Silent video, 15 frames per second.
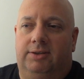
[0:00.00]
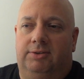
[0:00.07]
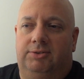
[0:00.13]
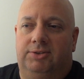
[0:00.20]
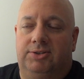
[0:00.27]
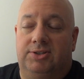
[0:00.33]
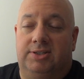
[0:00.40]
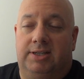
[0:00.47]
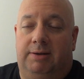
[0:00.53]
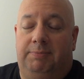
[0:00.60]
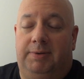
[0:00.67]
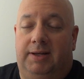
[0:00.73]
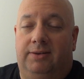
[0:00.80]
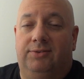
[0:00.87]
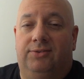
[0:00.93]
you just
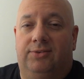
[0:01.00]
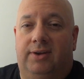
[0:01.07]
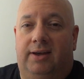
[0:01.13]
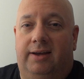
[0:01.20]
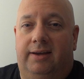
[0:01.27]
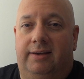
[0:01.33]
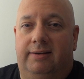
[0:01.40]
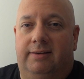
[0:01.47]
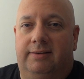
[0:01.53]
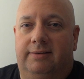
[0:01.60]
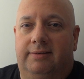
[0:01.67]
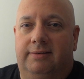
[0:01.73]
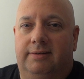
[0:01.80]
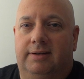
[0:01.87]
stepped outside